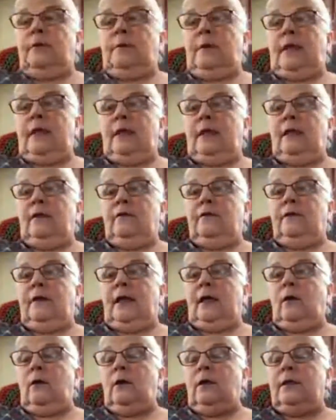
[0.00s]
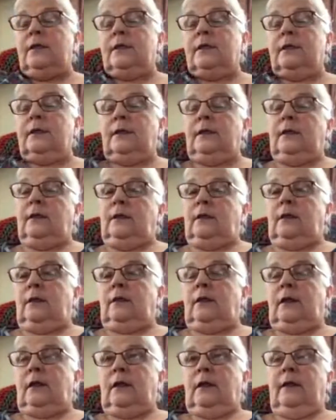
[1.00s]
making flowers,
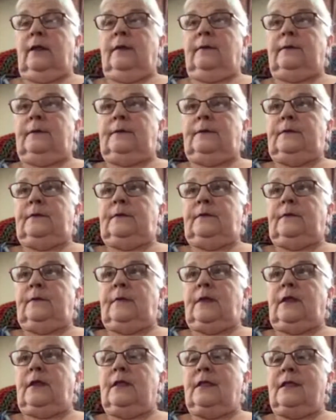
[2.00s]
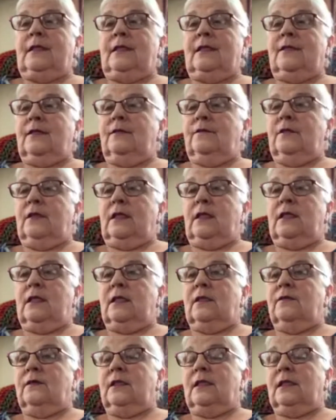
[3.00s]
because it's
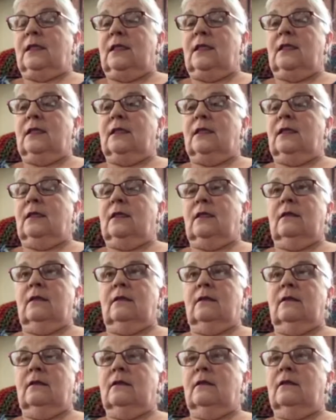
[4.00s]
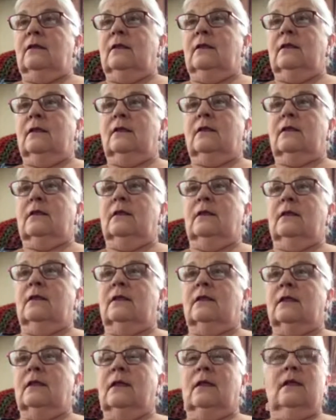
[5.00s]
inventive, it's easy, and
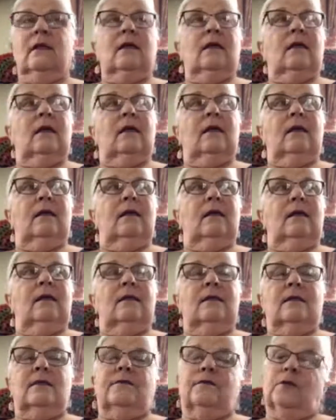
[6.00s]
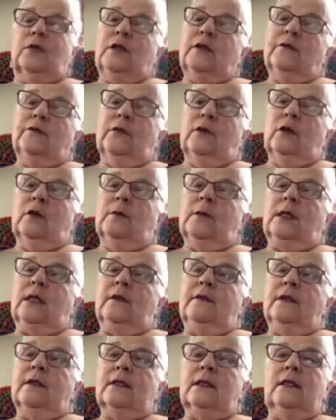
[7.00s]
it's free form,
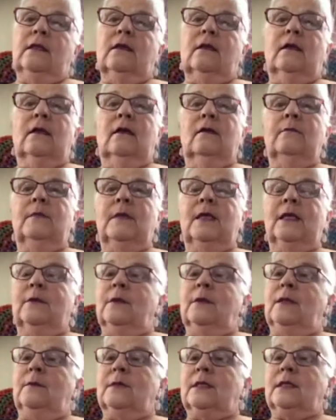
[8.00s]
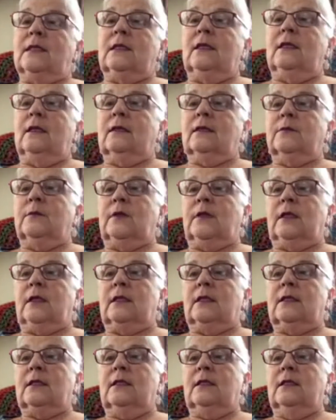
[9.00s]
and you can't make many mistakes with
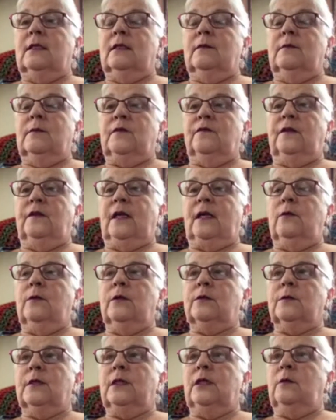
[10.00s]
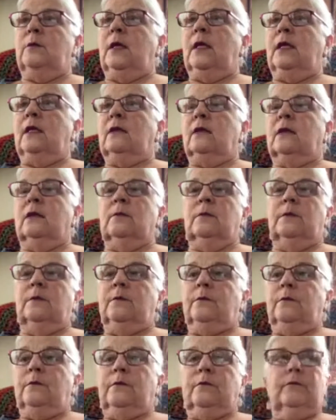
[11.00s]
it. The flowers, when you make them,
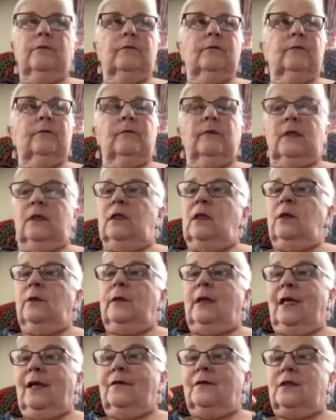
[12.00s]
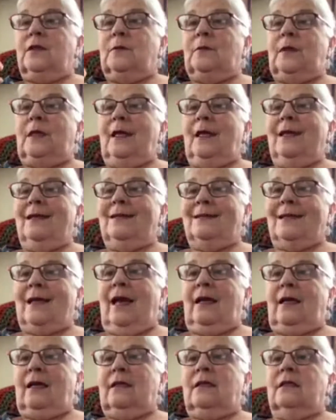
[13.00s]
they don't have to be
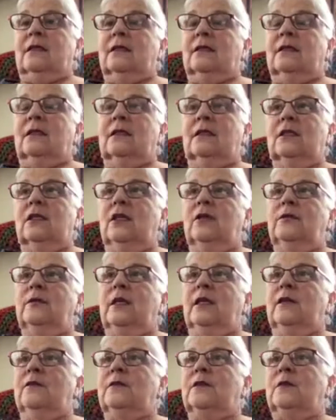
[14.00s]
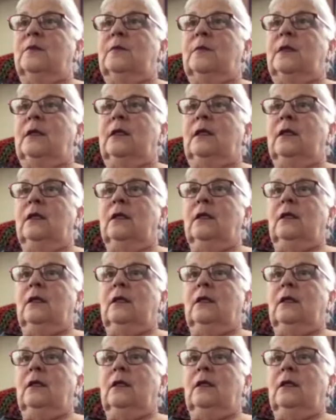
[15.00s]
exact. They don't have to be